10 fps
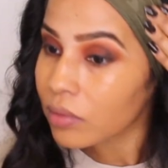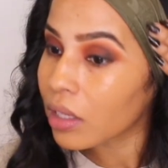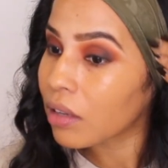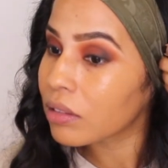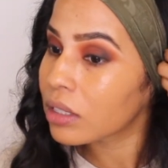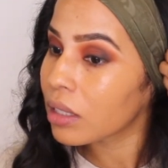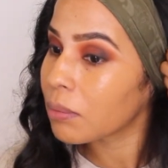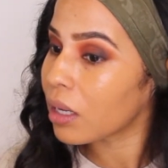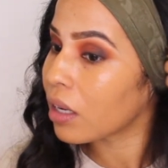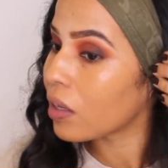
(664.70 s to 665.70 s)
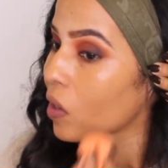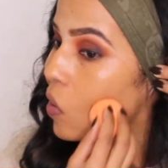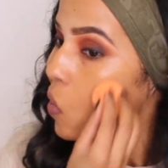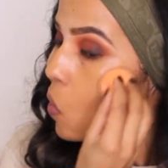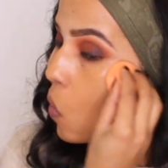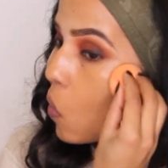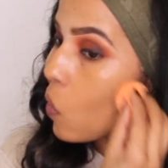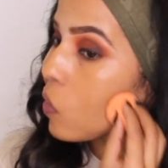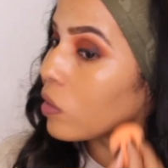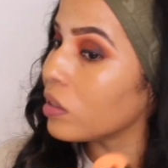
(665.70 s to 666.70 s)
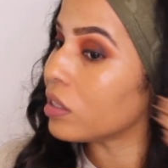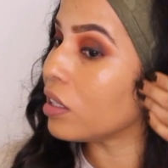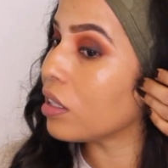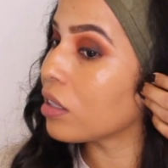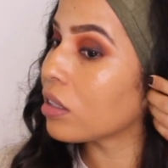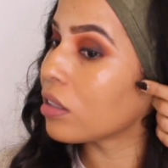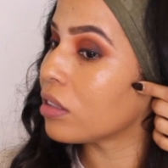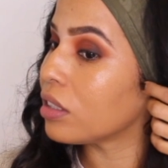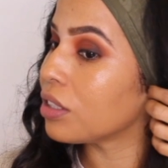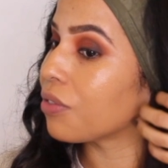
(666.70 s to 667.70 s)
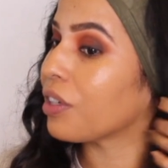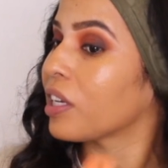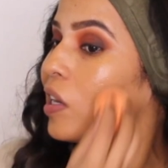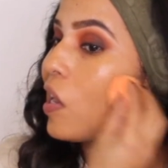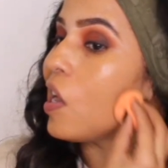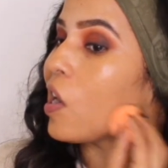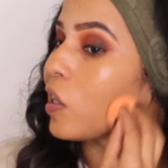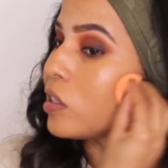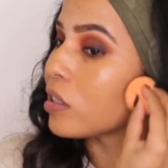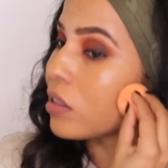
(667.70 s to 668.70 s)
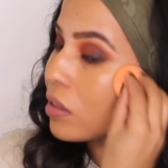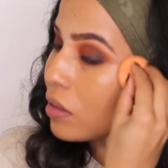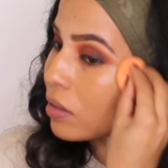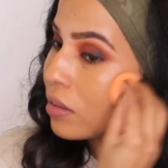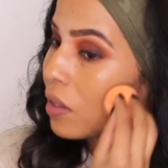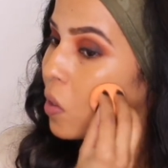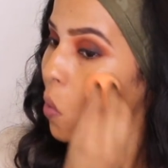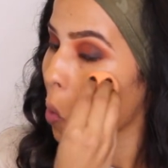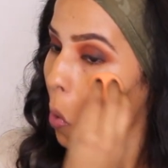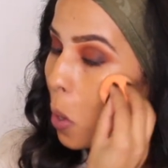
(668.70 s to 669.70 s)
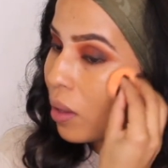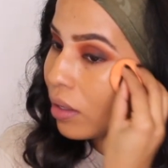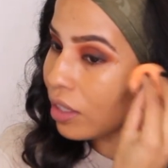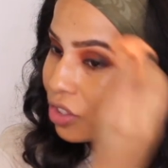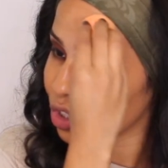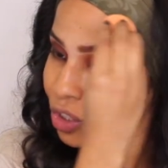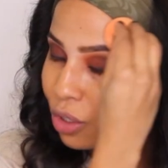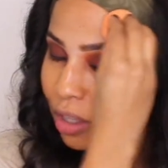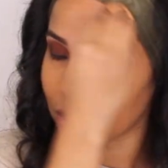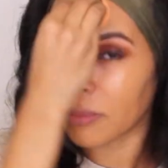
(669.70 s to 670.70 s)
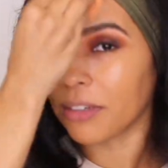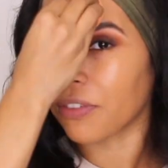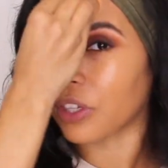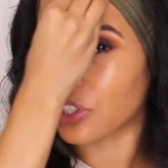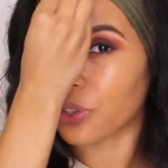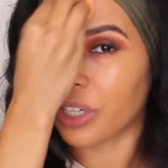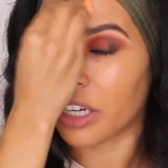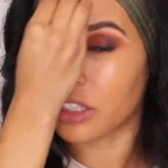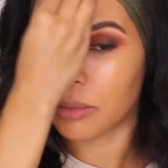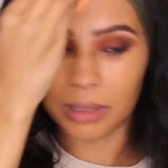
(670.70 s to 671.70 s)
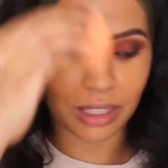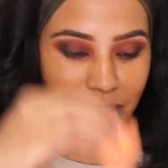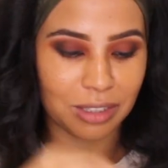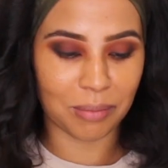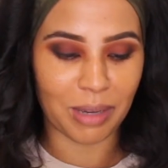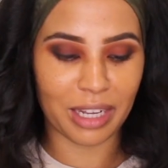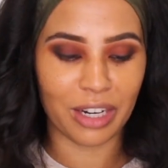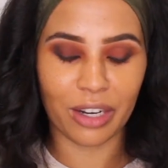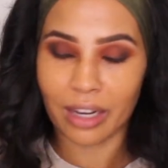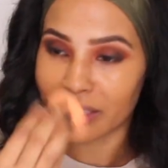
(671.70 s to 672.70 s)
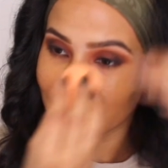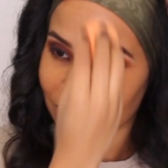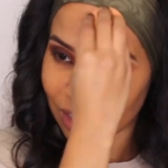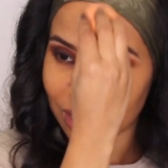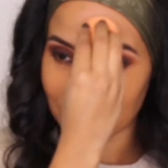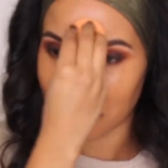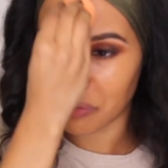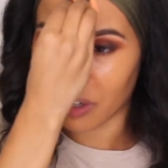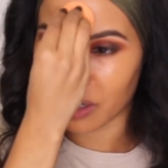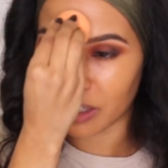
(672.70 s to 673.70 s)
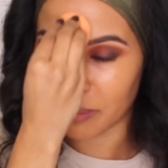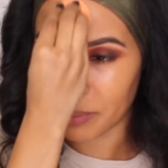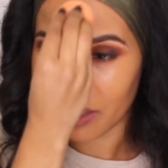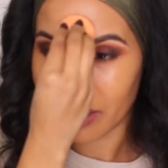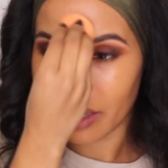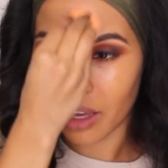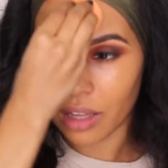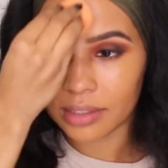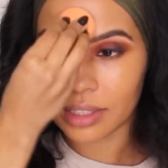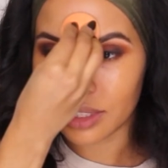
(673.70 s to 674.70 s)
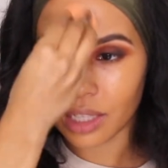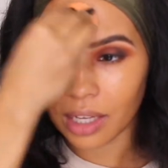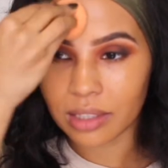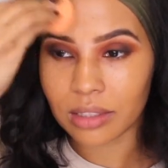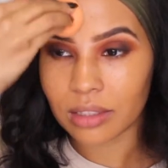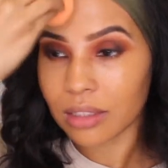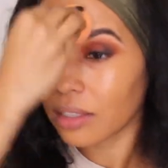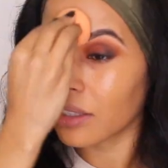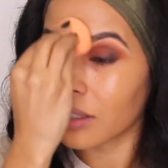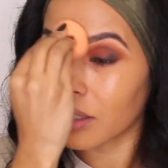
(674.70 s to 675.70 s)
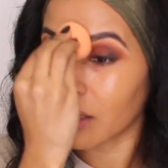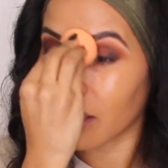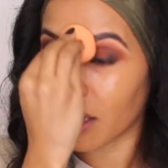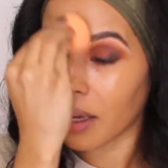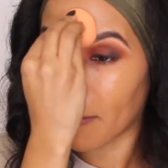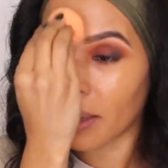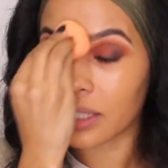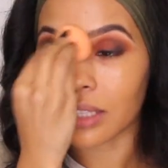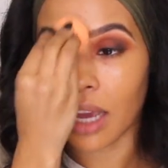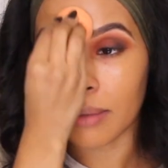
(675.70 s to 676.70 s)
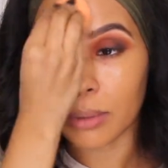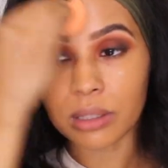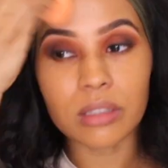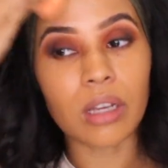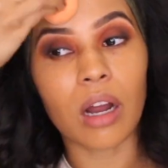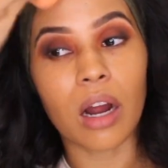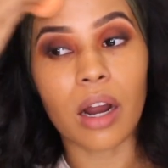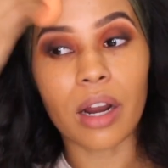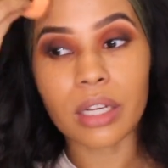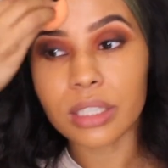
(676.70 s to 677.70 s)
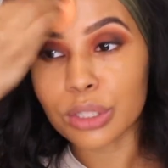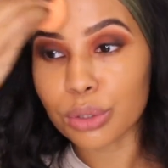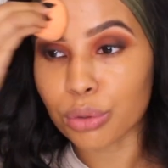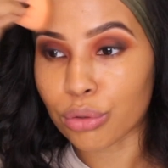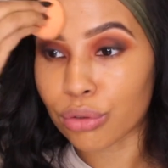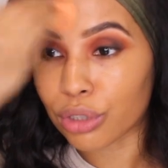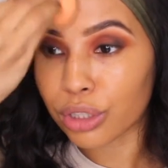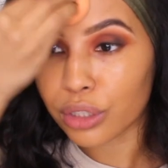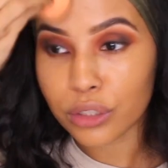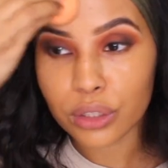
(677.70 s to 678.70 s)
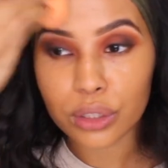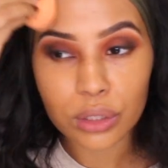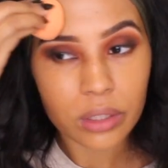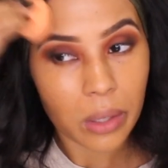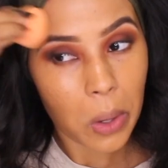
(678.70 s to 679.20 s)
Every time, you see these freaking hairs. I should just call them my facial hairs because my hairline starts so far up on the sides. Like my sideburns are serious.